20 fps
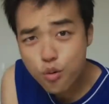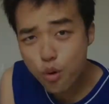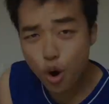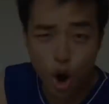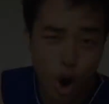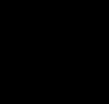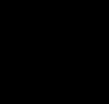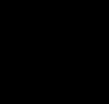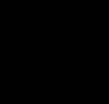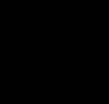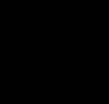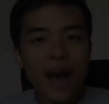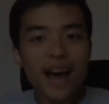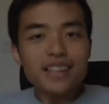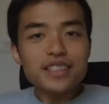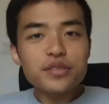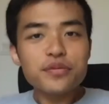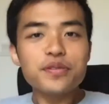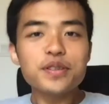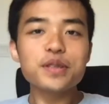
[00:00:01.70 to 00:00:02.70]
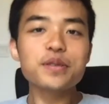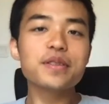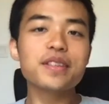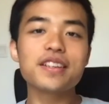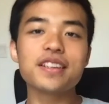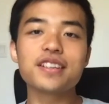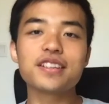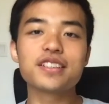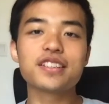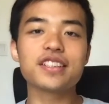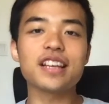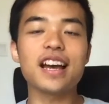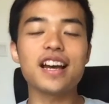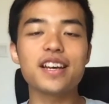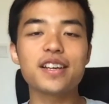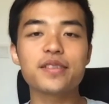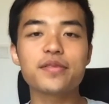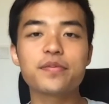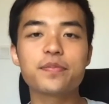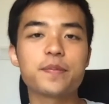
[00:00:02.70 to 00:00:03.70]
In the past few years,
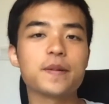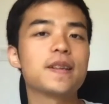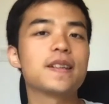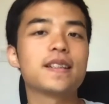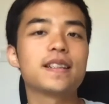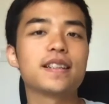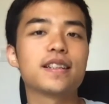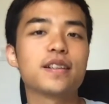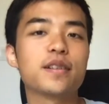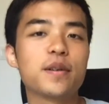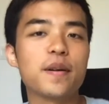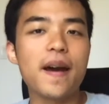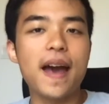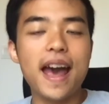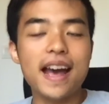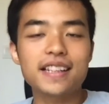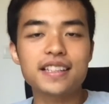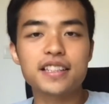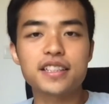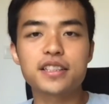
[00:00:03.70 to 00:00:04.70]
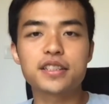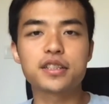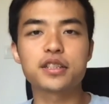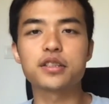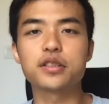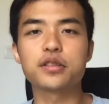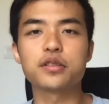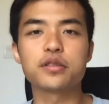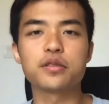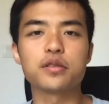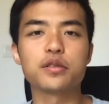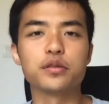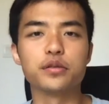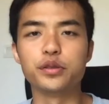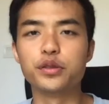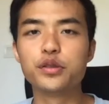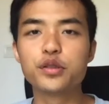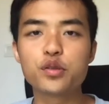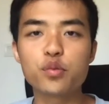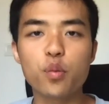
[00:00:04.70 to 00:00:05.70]
I've been asked to
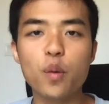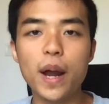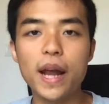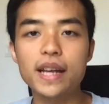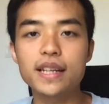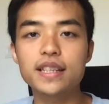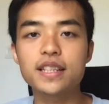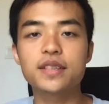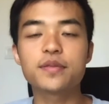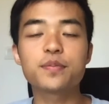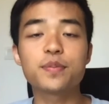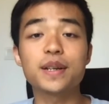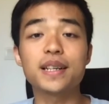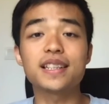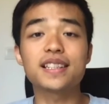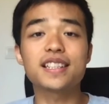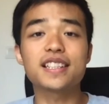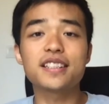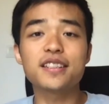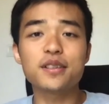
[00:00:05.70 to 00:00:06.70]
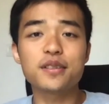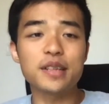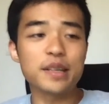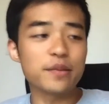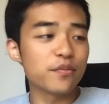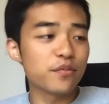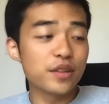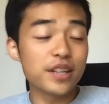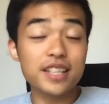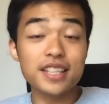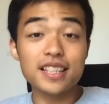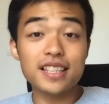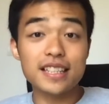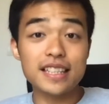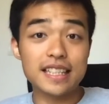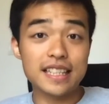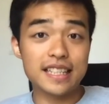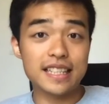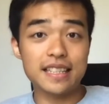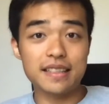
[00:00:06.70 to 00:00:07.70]
lose weight, but in
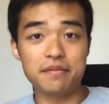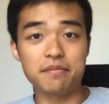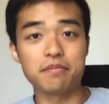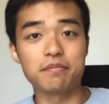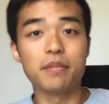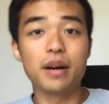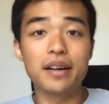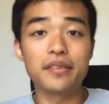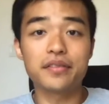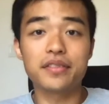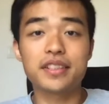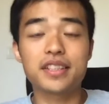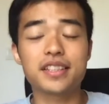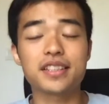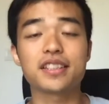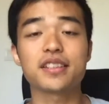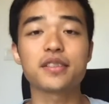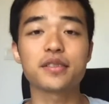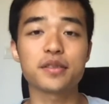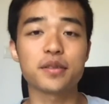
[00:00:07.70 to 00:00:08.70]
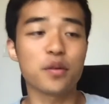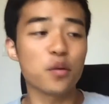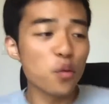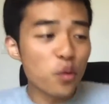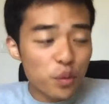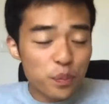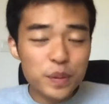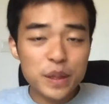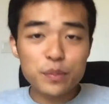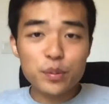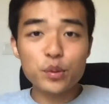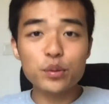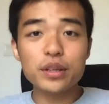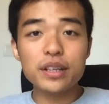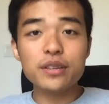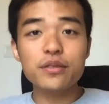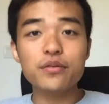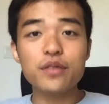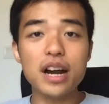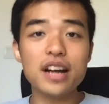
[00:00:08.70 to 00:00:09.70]
recent months, all people they
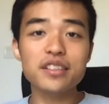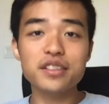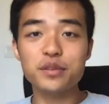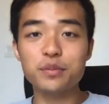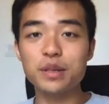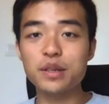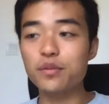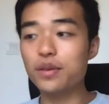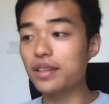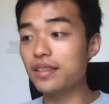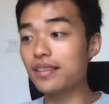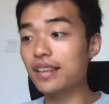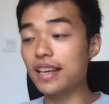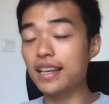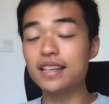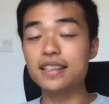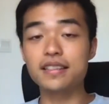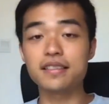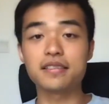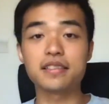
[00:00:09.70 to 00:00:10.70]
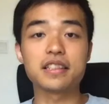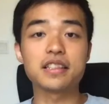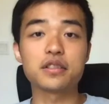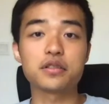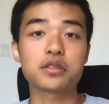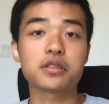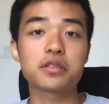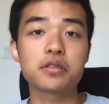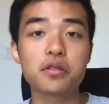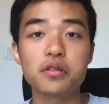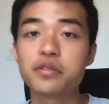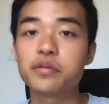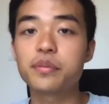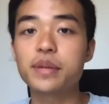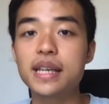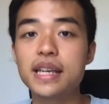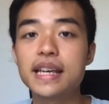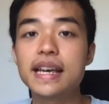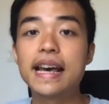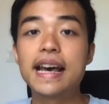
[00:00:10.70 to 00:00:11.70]
around me when they saw
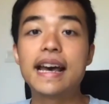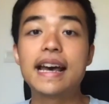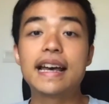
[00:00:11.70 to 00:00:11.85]
me,